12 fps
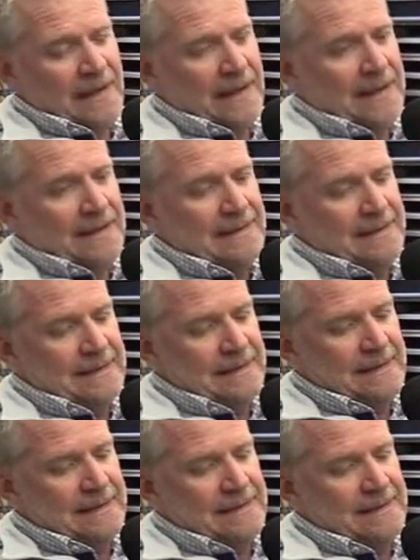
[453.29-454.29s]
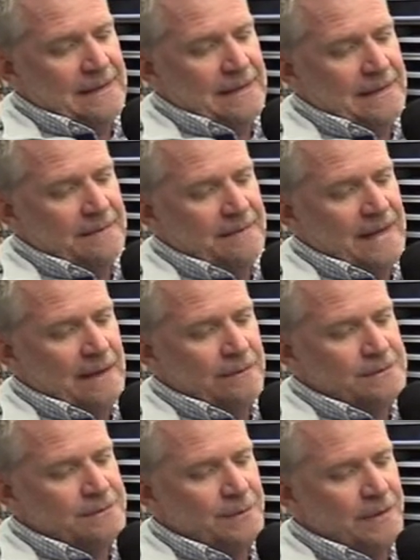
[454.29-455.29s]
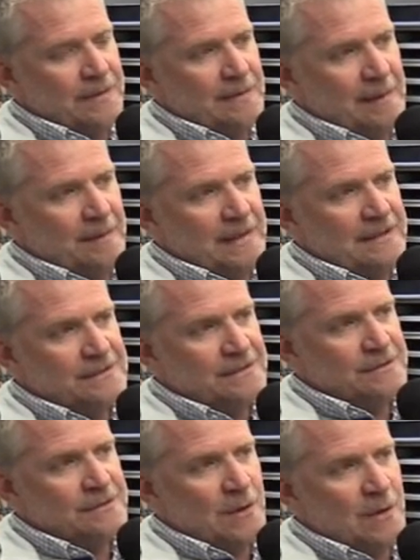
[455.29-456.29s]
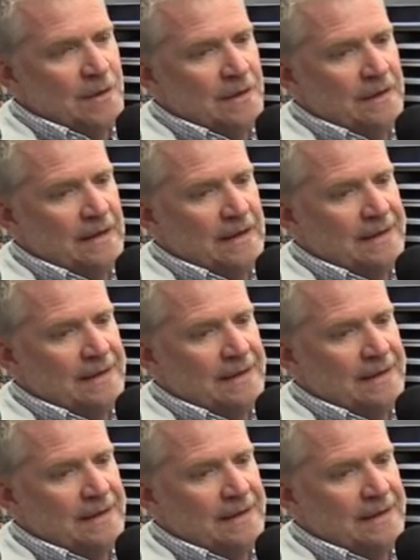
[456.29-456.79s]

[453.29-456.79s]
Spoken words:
That was really my biggest concern.